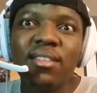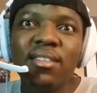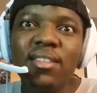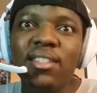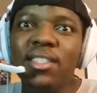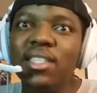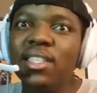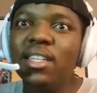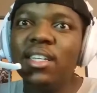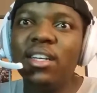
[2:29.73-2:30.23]

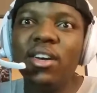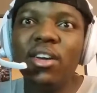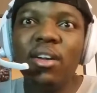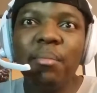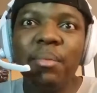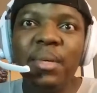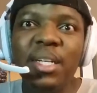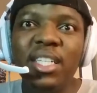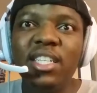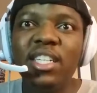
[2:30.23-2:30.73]
This is
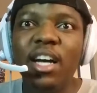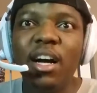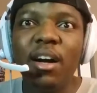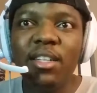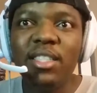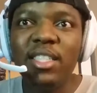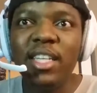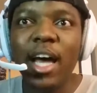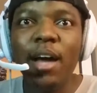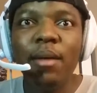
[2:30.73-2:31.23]
gonna be
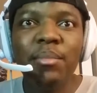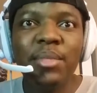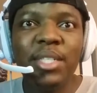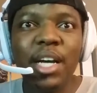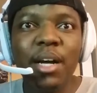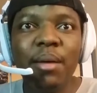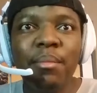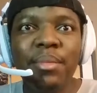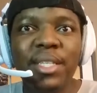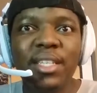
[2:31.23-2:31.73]
time
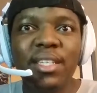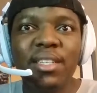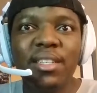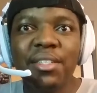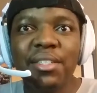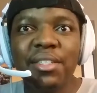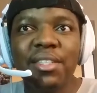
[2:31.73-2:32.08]
jumps.